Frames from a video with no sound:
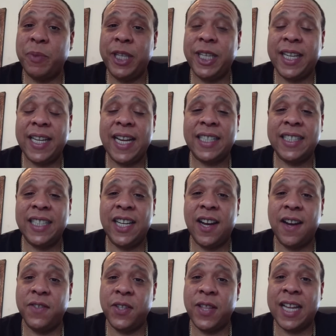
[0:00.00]
be a connecting
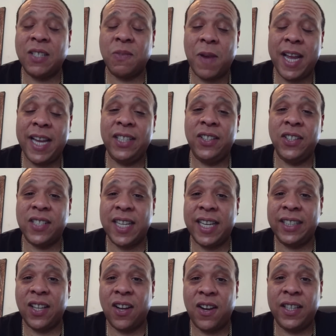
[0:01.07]
cover. That's why it looks
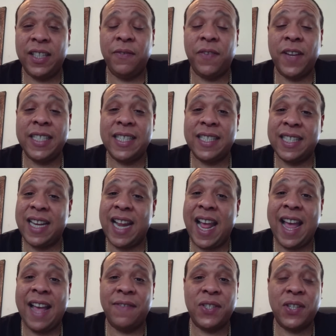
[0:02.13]
like the Harley face is in half.